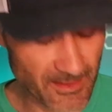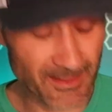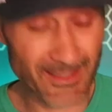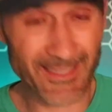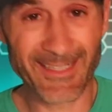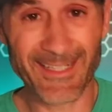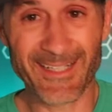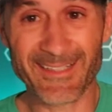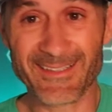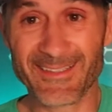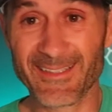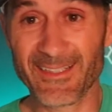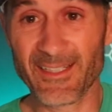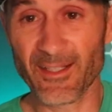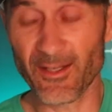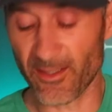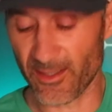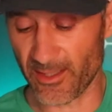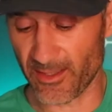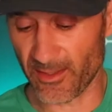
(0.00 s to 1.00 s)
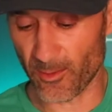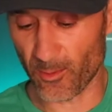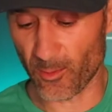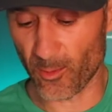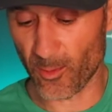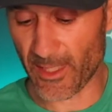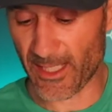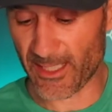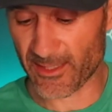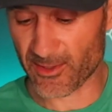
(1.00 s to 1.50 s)
connected on the
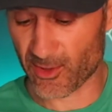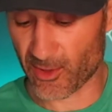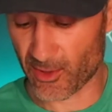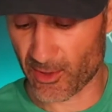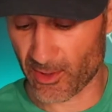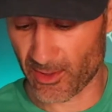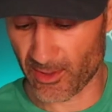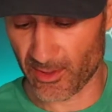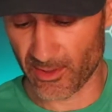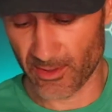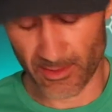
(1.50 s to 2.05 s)
watch.